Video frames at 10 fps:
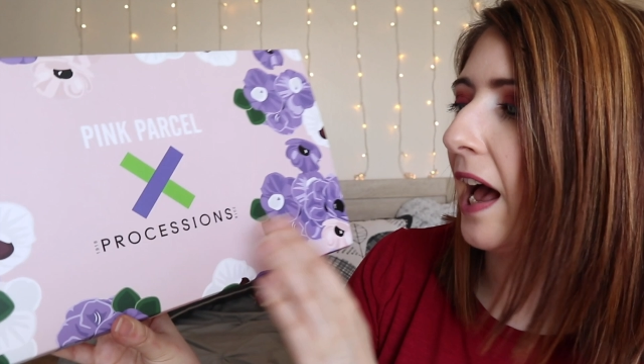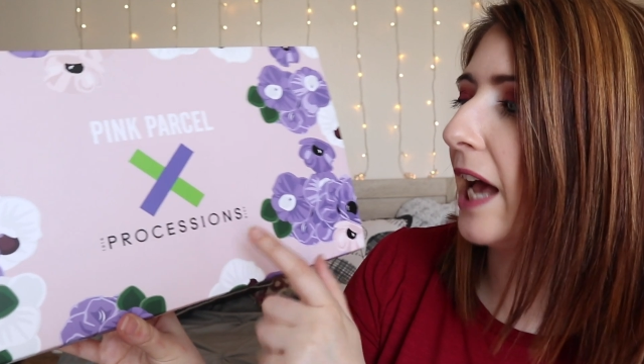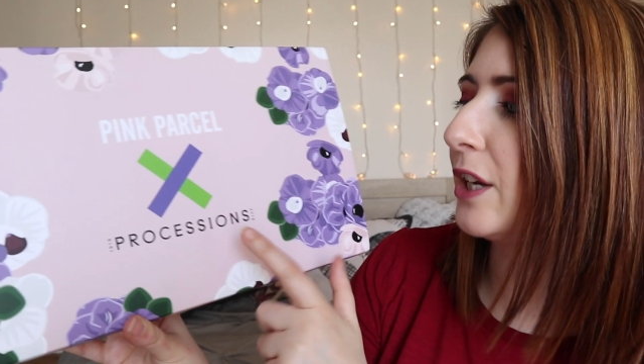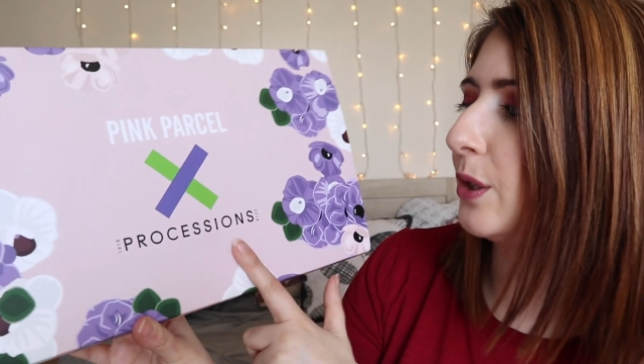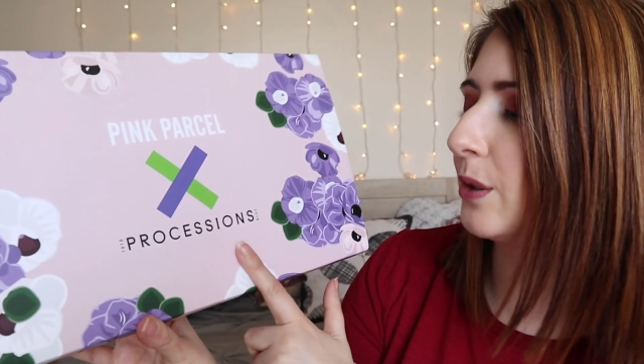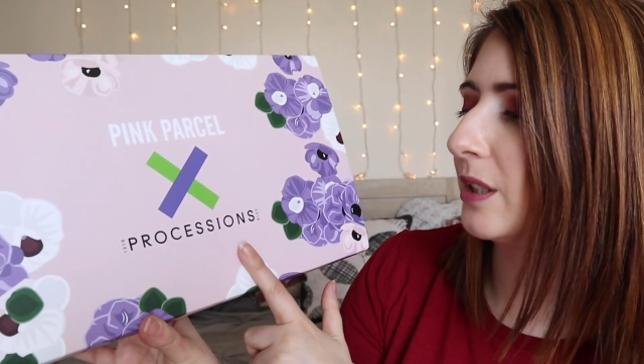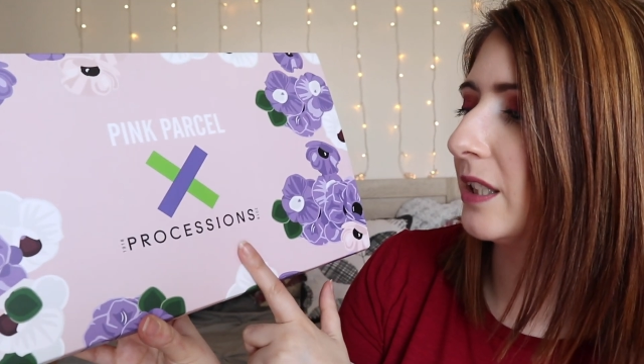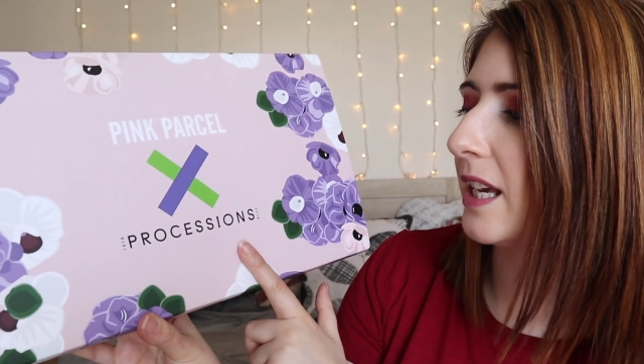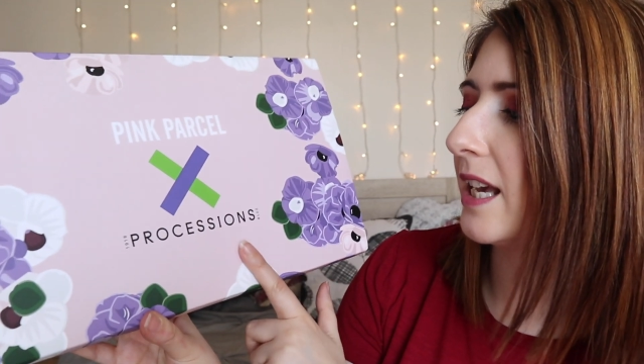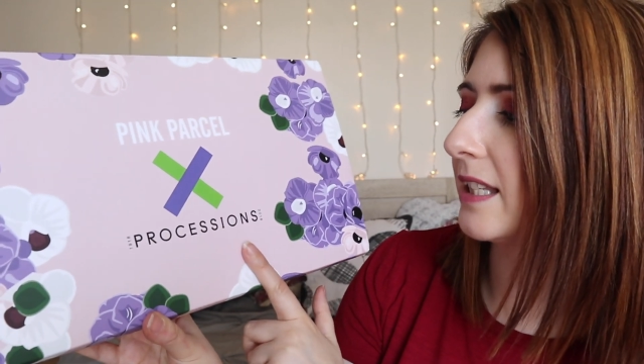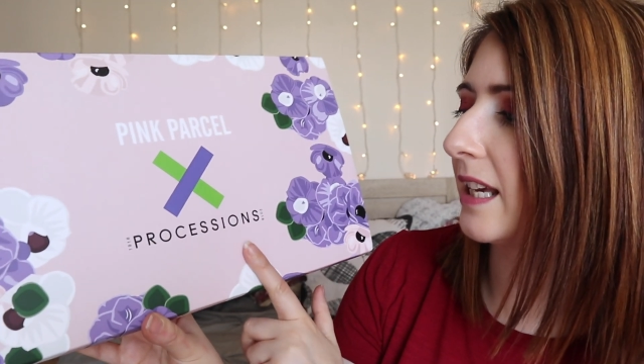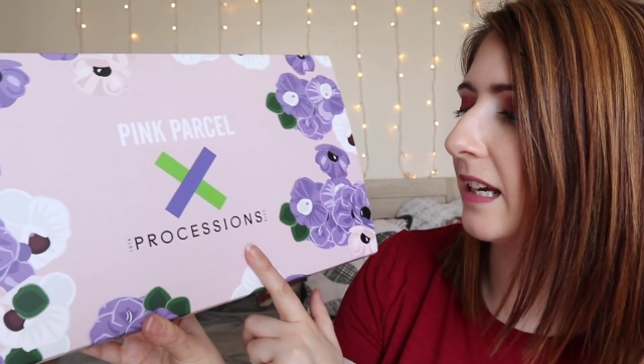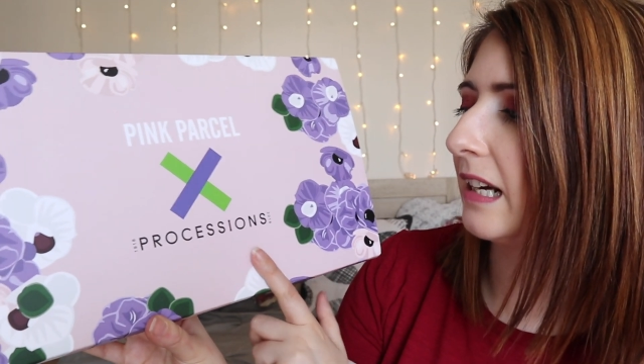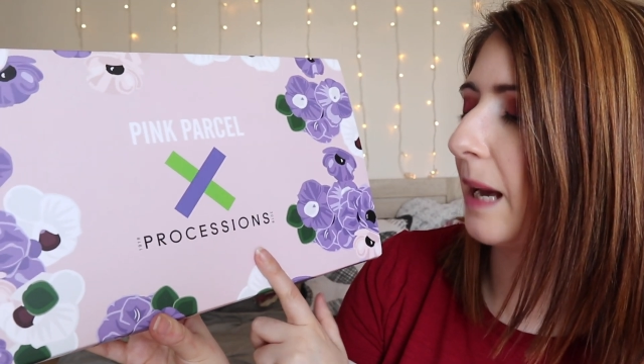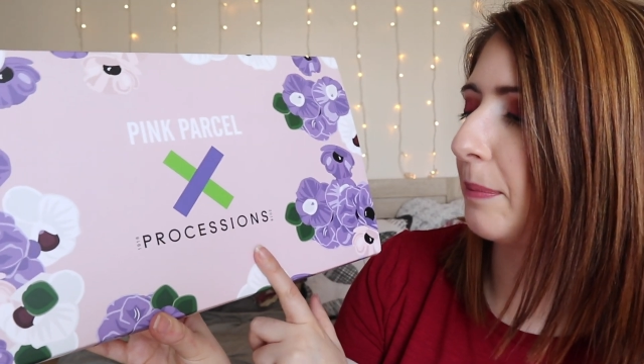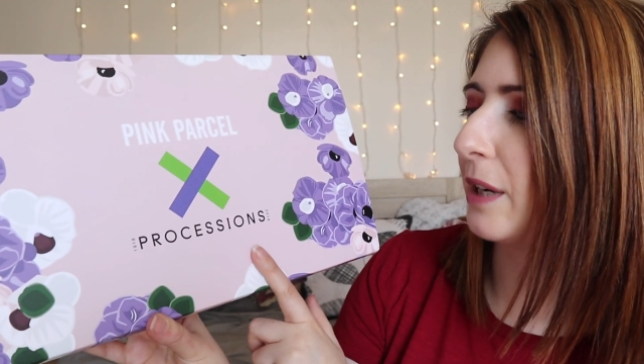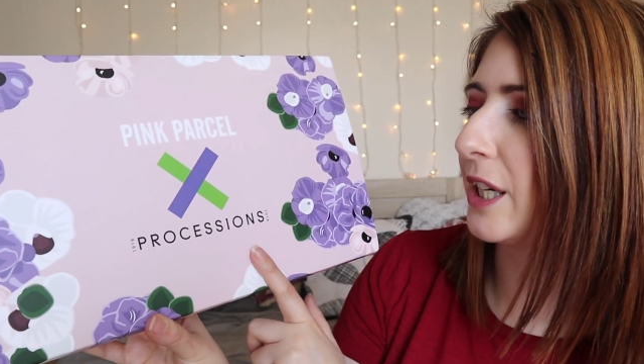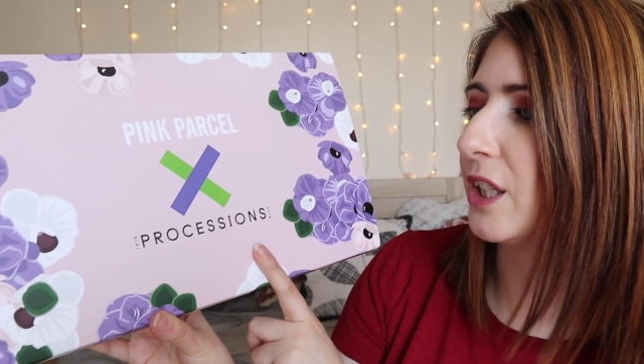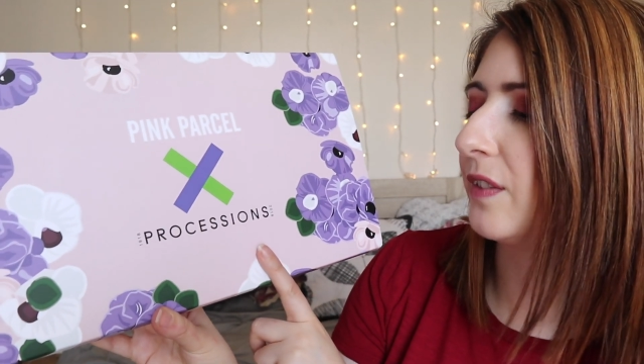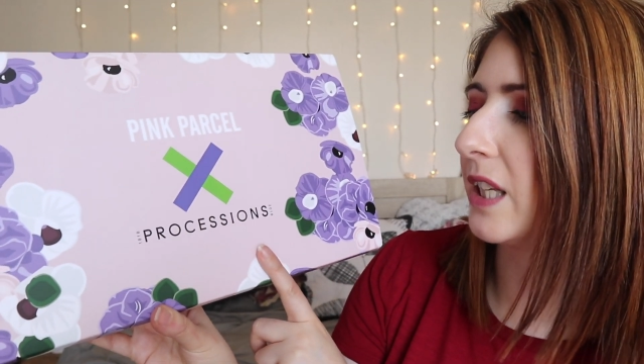As you can see, it's in
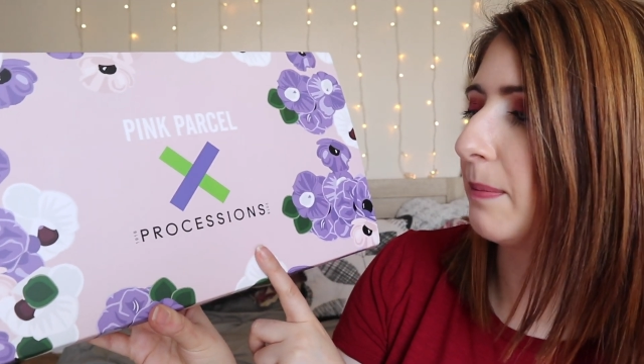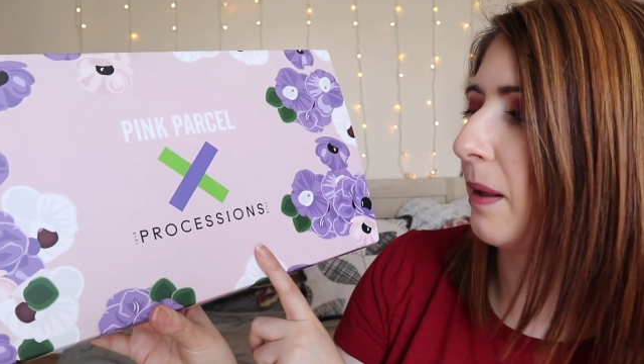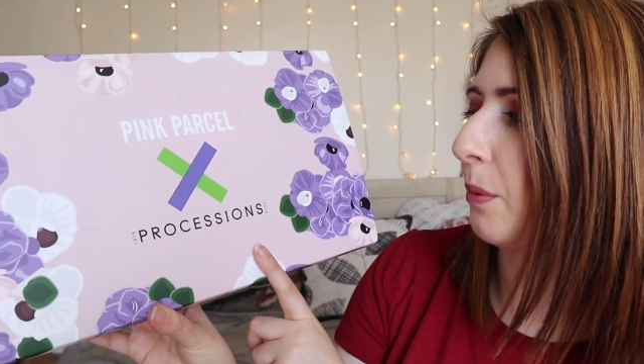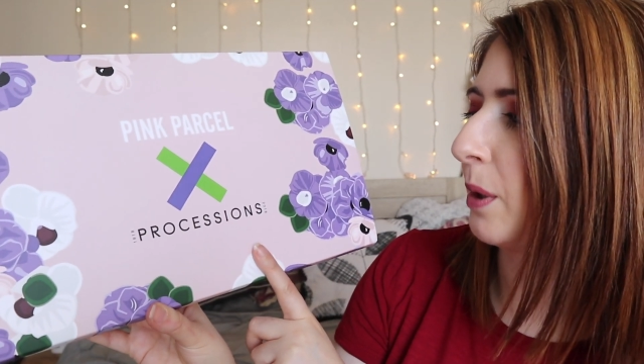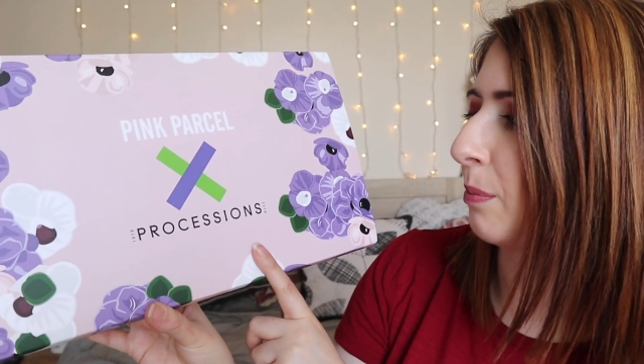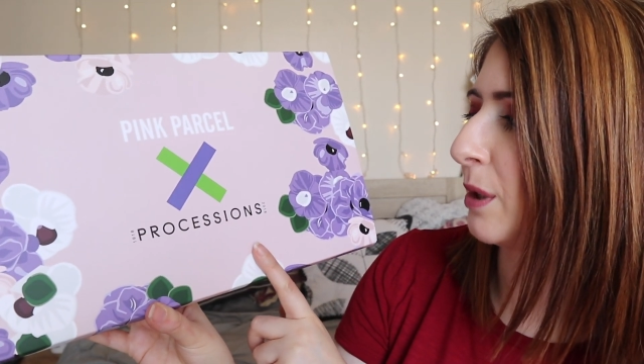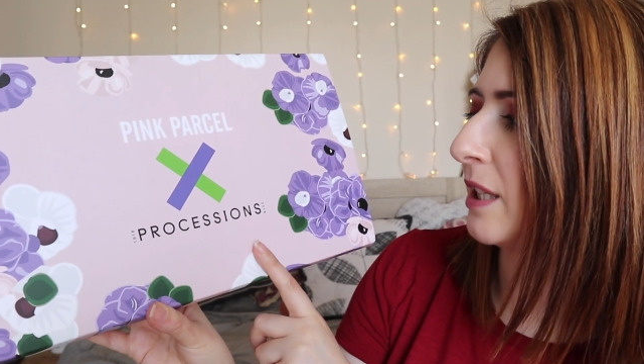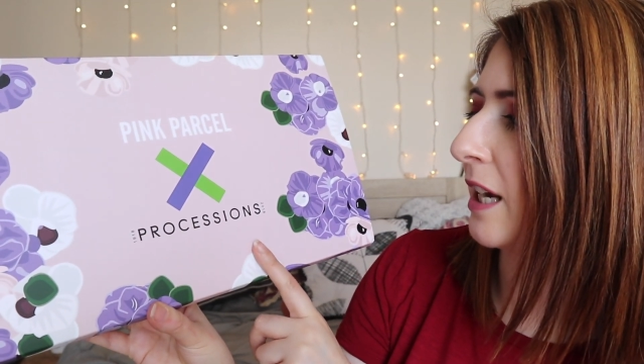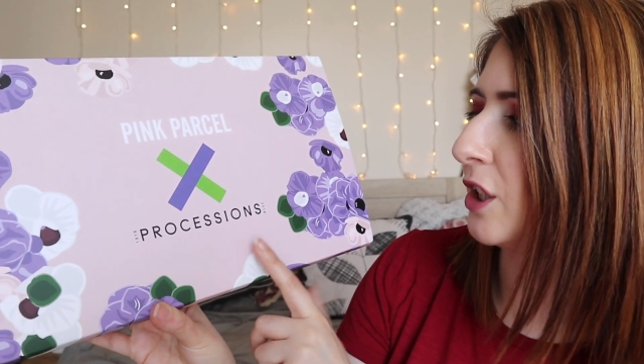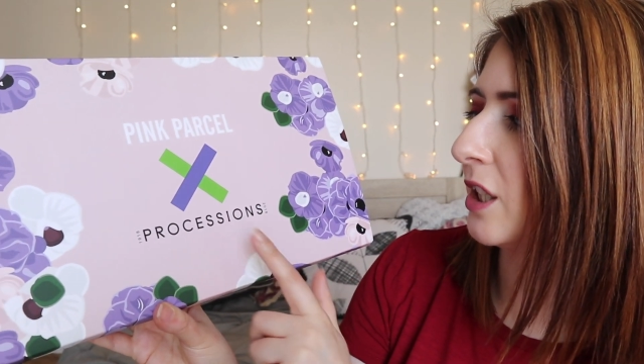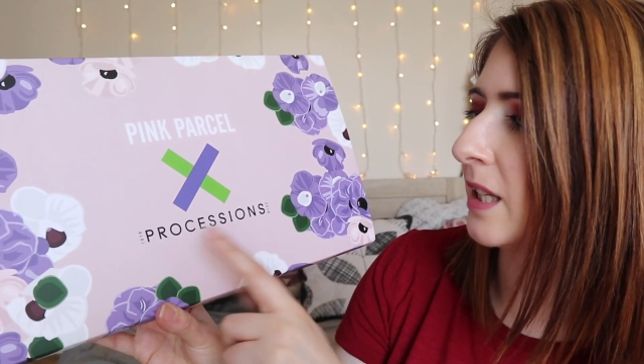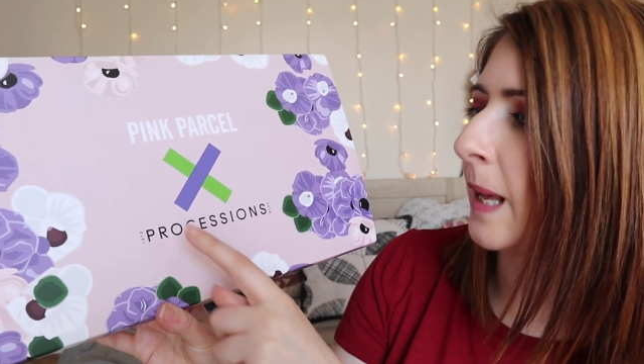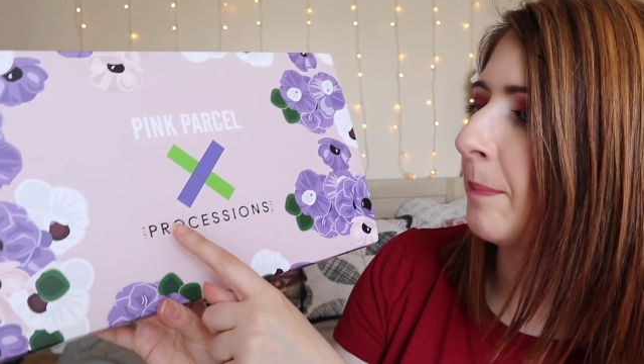collaboration this month with Processions,